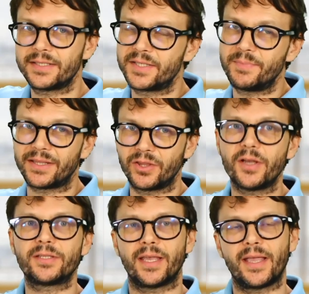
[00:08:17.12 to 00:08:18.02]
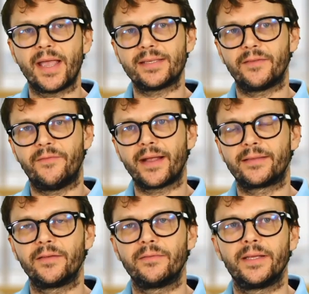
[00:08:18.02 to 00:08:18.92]
but not as
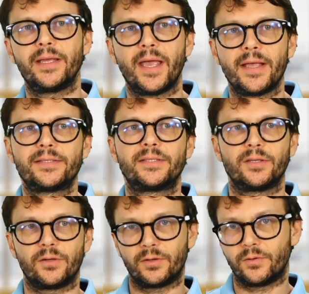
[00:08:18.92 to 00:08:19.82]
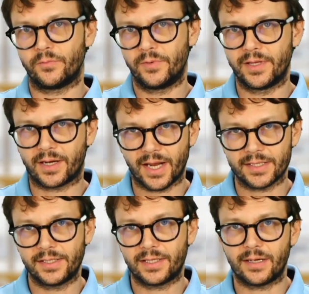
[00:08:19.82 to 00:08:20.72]
effectively as with the
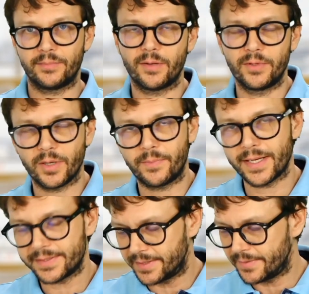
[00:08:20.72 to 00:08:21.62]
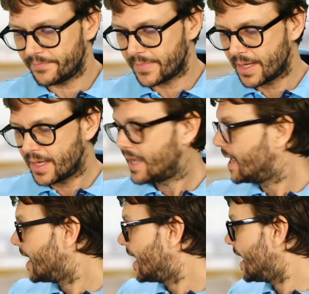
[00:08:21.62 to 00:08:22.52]
classic abdominoplasty.
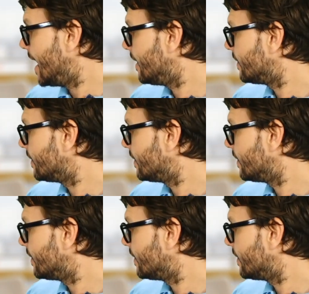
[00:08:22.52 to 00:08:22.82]
And of